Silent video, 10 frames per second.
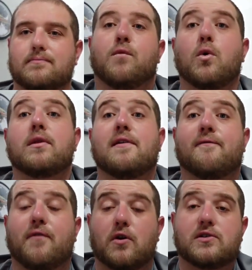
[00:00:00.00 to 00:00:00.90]
For the
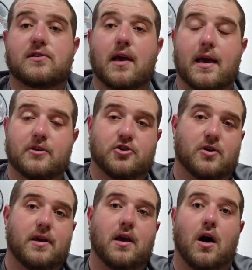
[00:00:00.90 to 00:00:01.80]
first
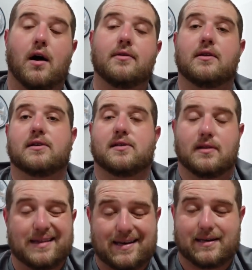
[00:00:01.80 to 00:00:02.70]
entry on this
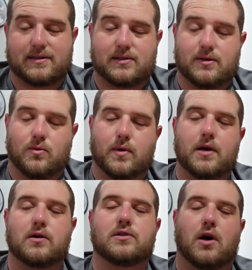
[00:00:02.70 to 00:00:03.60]
list, we
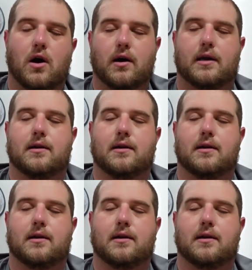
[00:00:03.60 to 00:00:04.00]
are talking